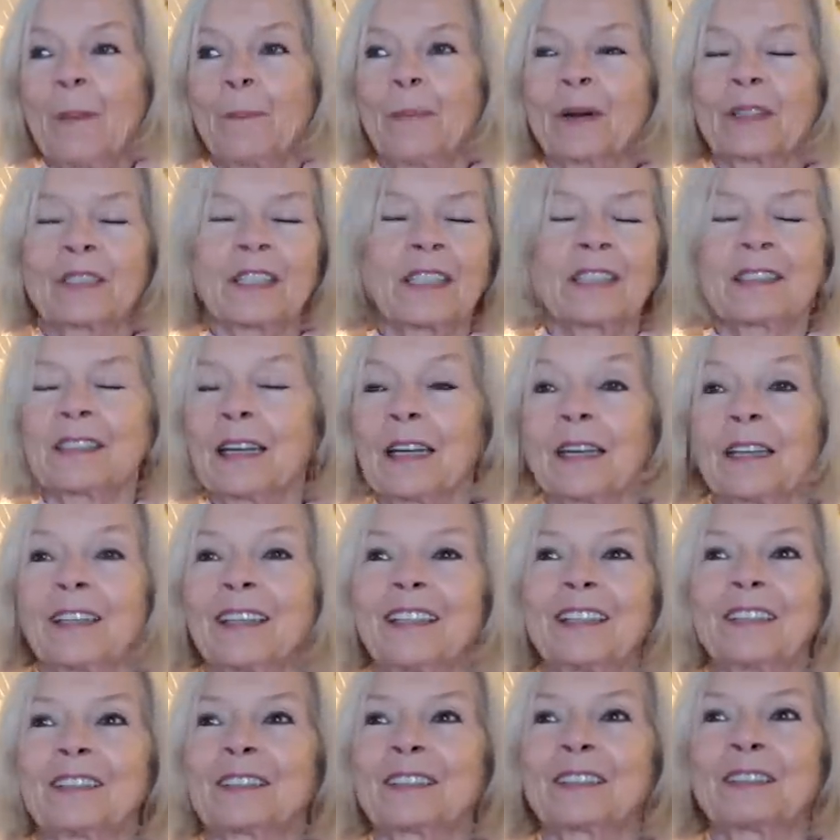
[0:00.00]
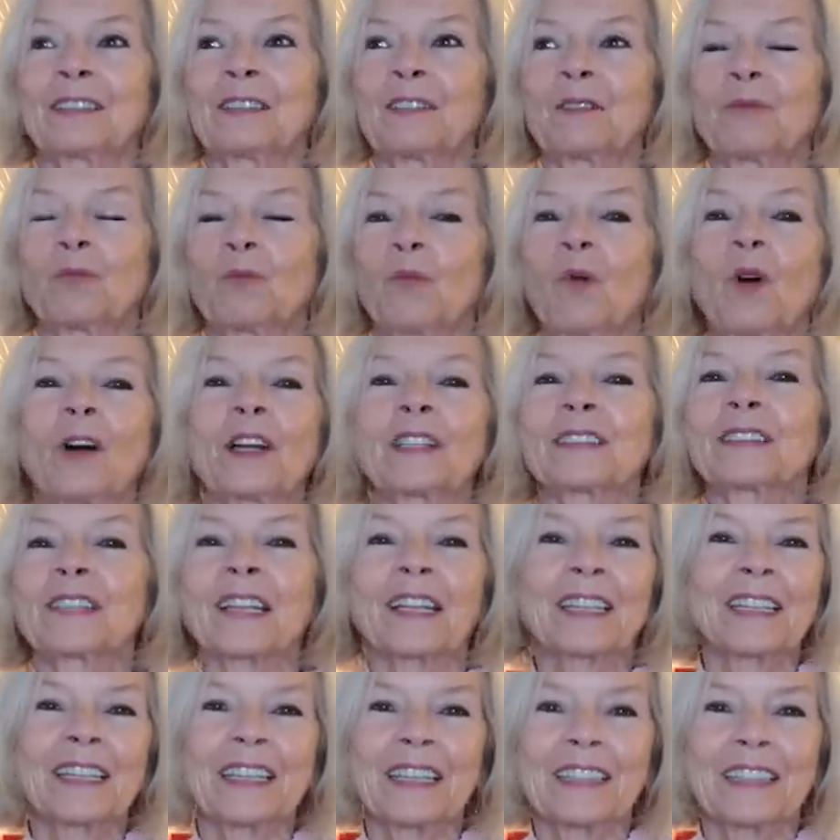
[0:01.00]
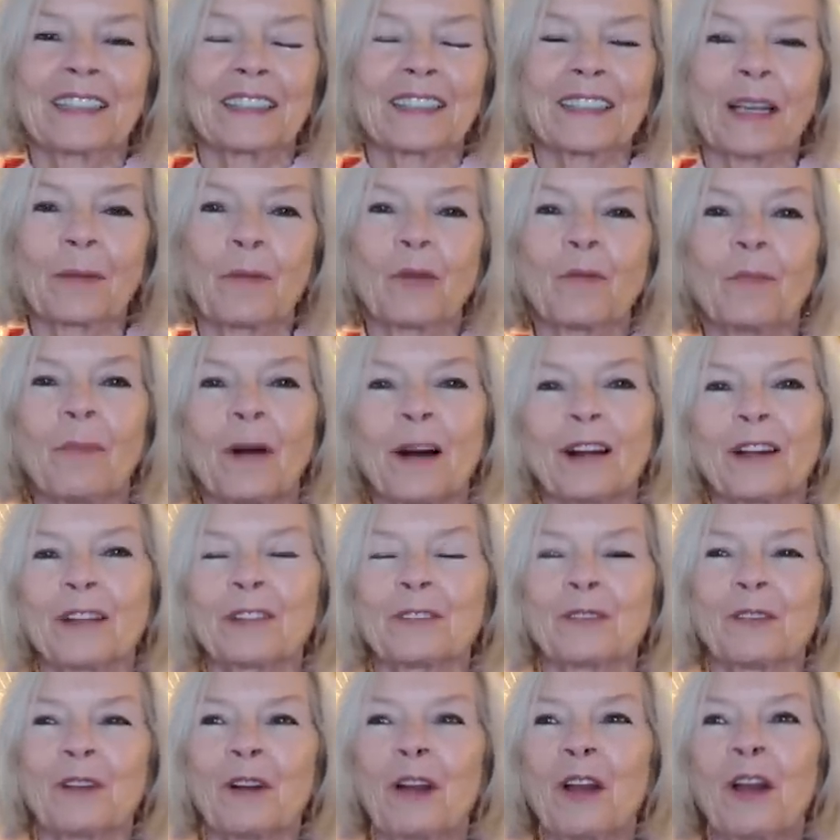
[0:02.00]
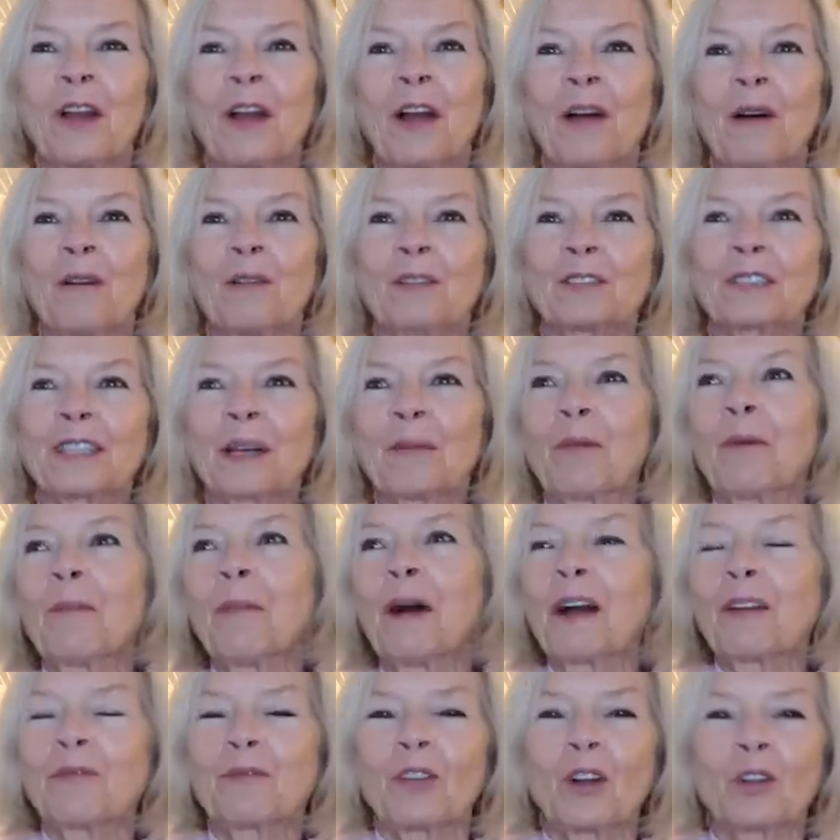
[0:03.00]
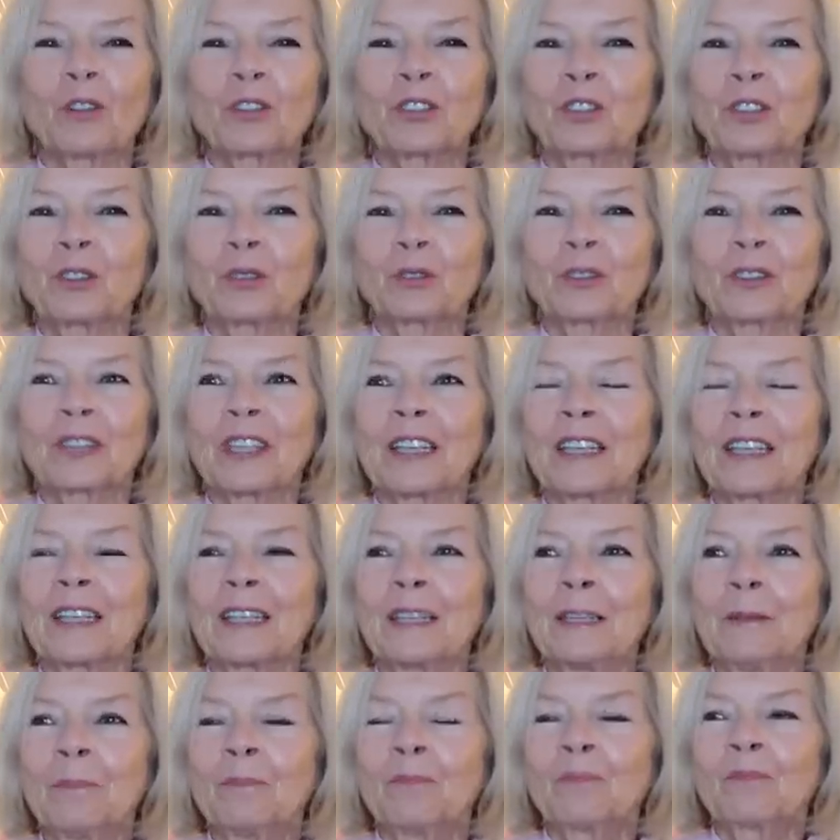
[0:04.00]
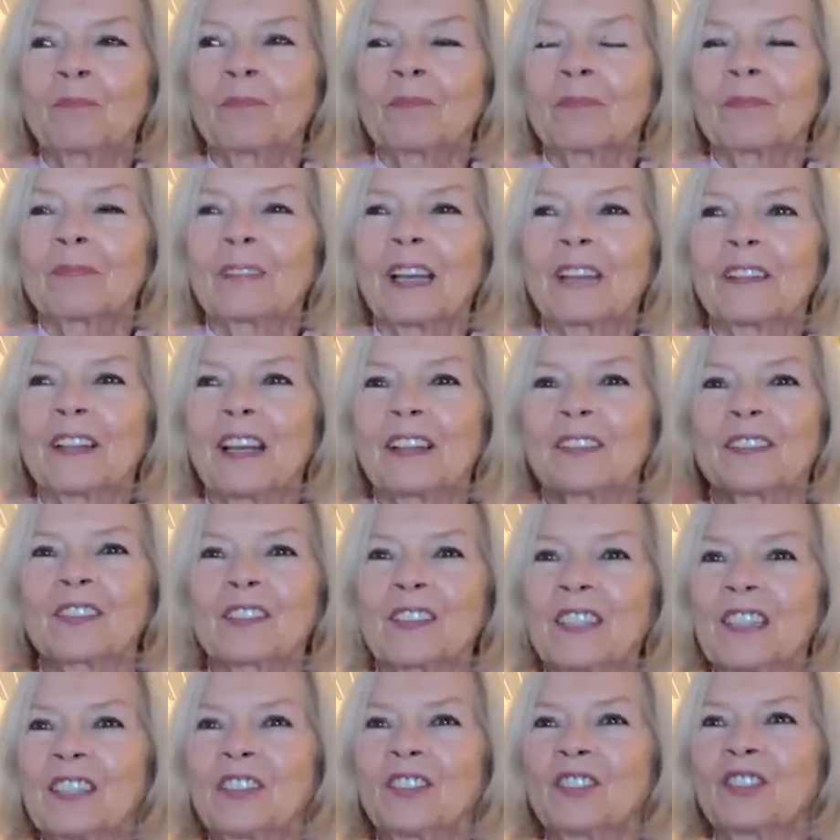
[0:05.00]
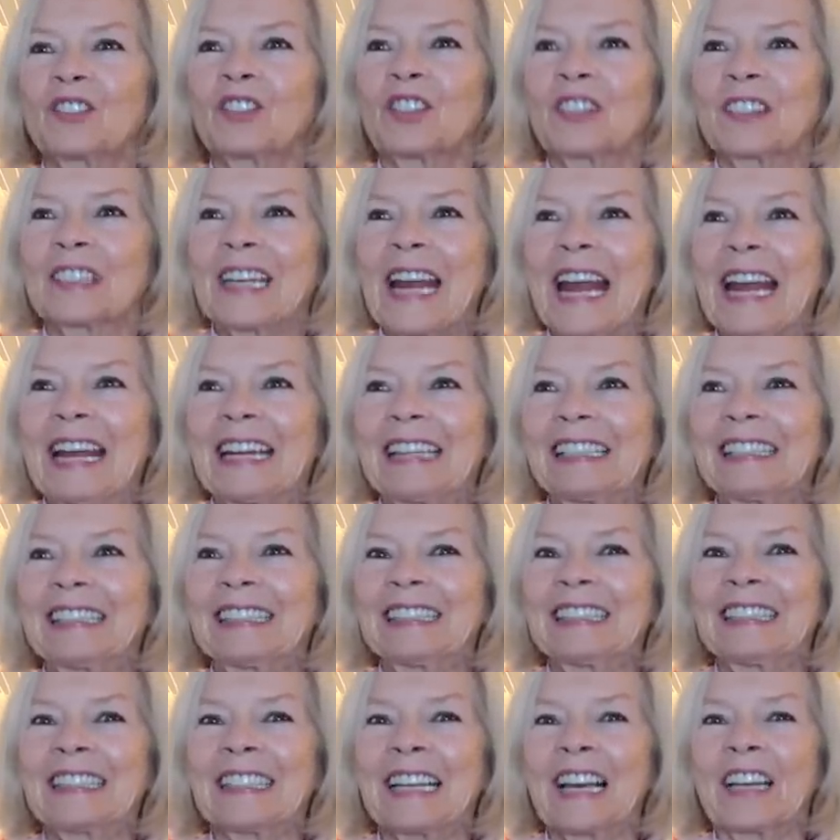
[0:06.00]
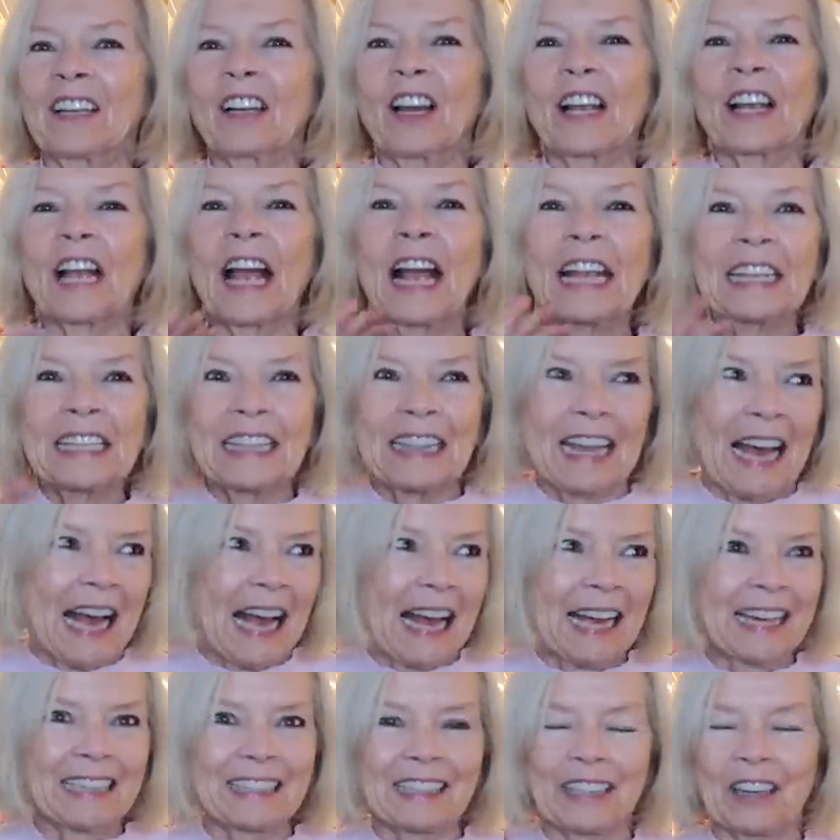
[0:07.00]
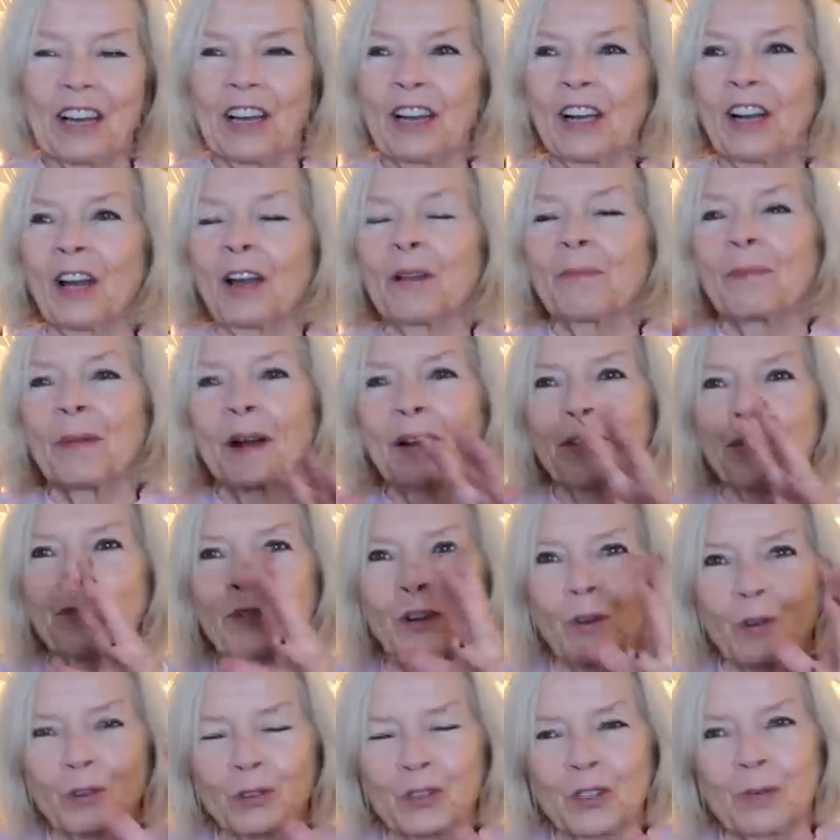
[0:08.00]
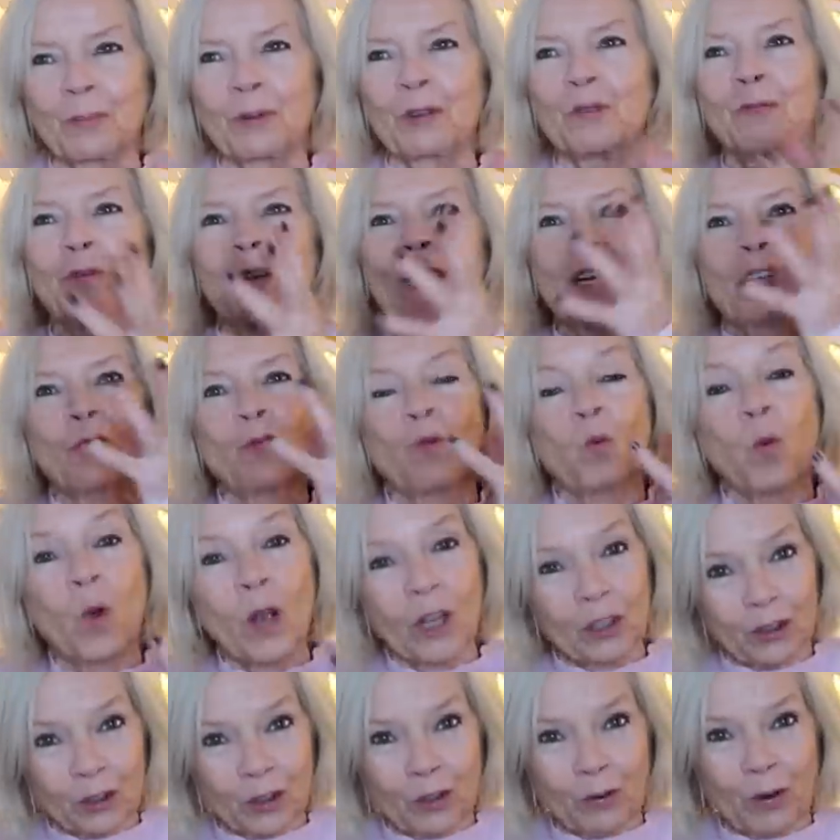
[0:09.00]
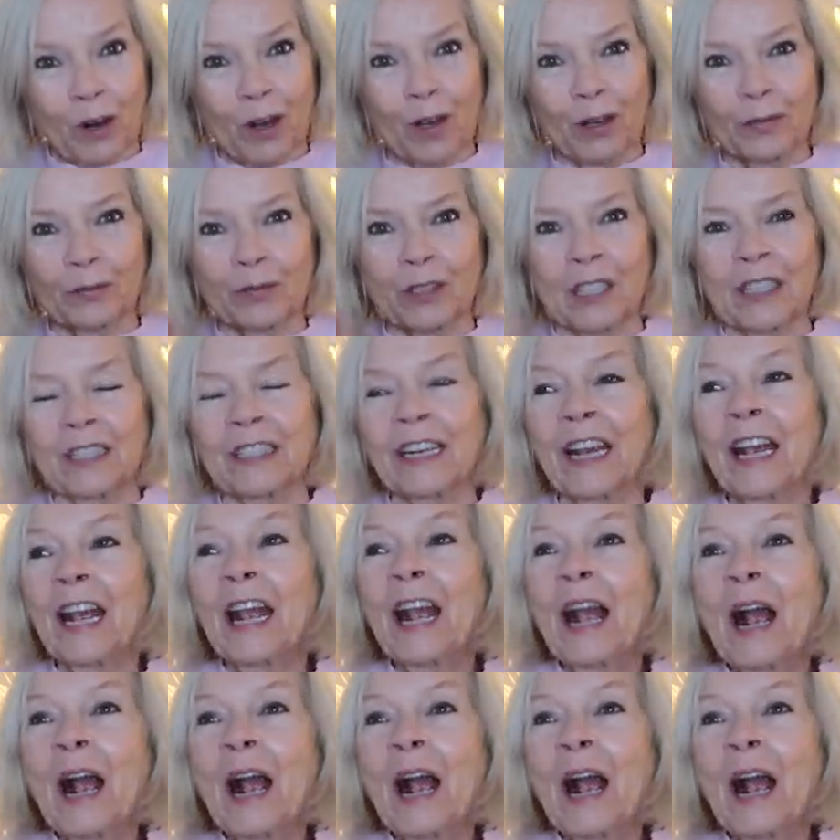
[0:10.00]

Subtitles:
But it is why suddenly some of my vlogs you'll see scenes just end, and I hate that. I like my vlogs to be really well crafted.